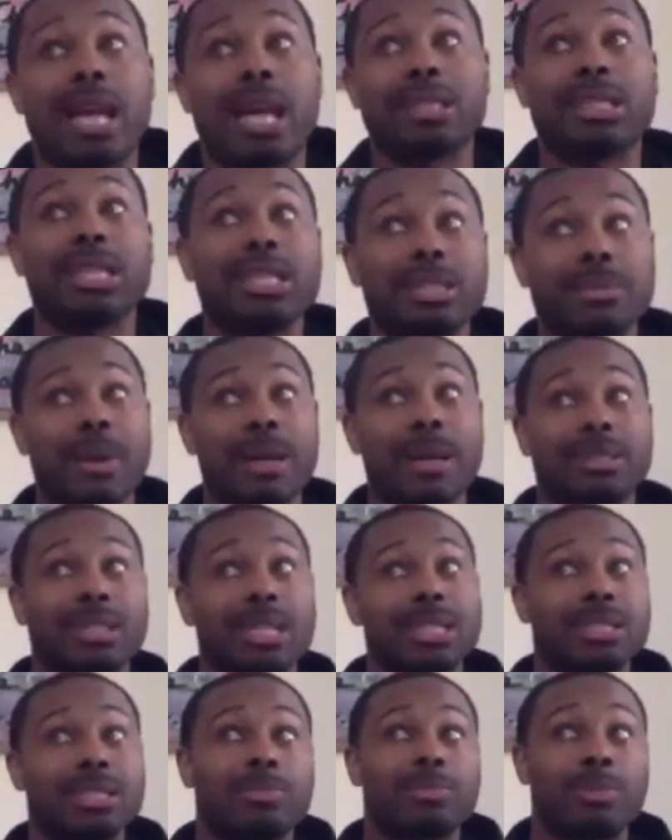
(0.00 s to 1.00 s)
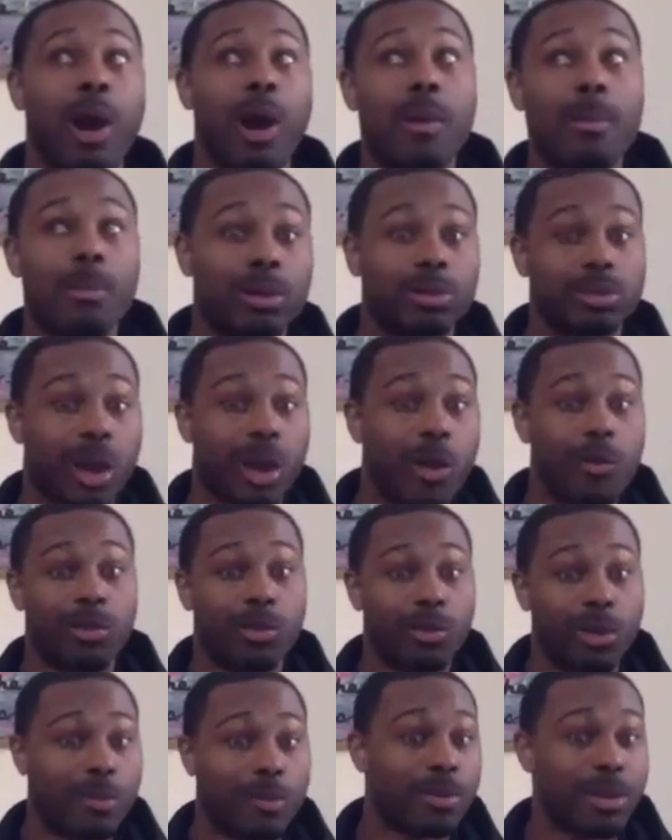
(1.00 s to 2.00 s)
Now season but season's almost
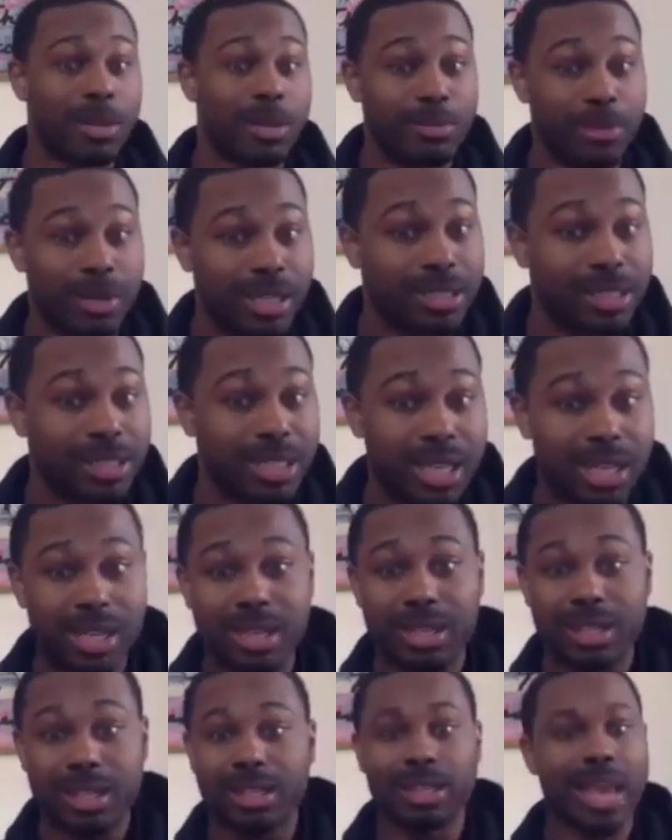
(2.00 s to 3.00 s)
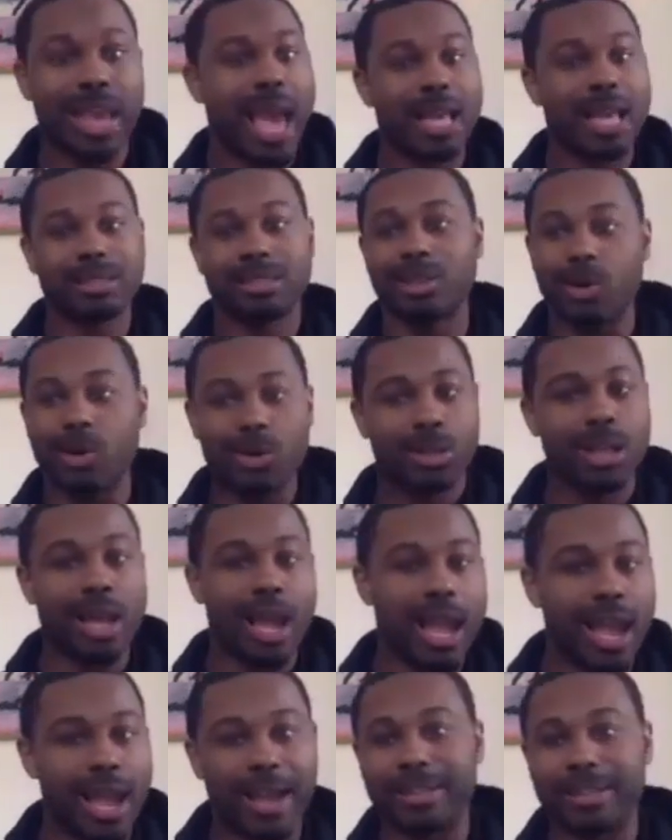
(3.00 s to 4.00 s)
over with. Pretty much, guys is on the
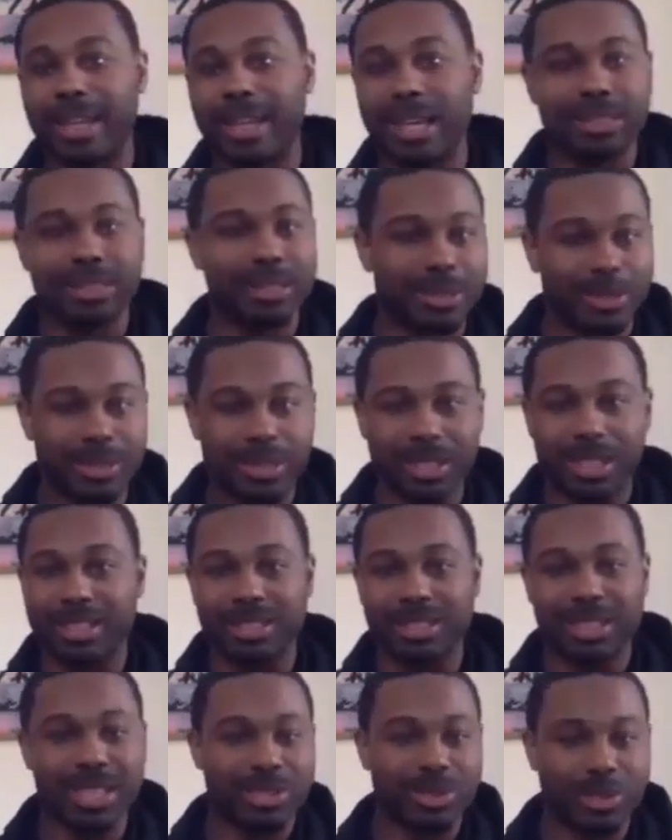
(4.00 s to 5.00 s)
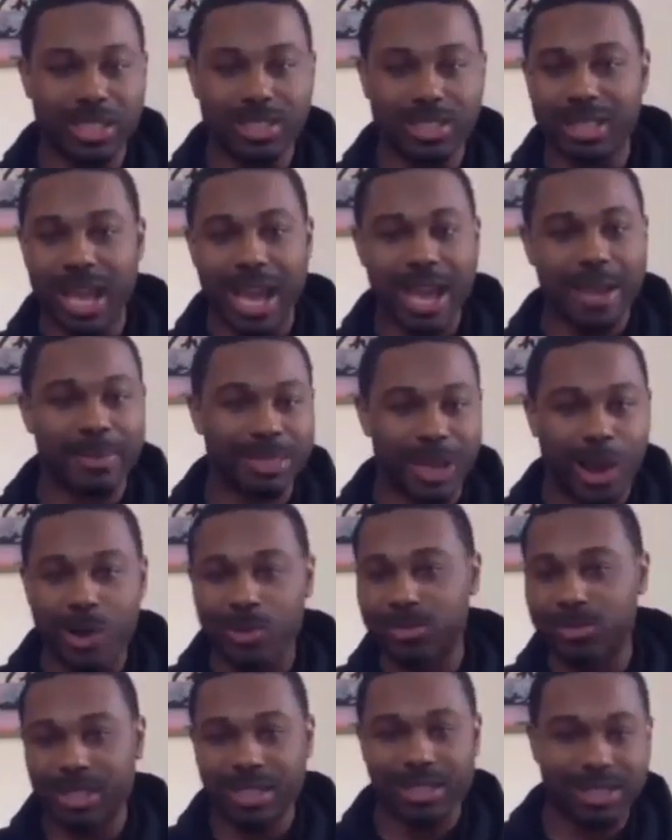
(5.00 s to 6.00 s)
line. They it's it's, it's time. It's
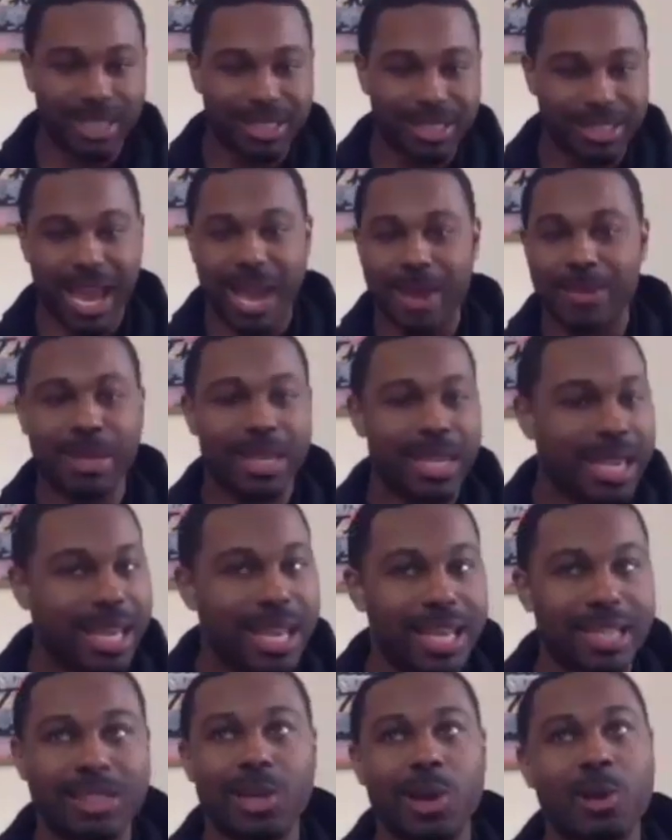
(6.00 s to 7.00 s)
off season. It's time to hit it.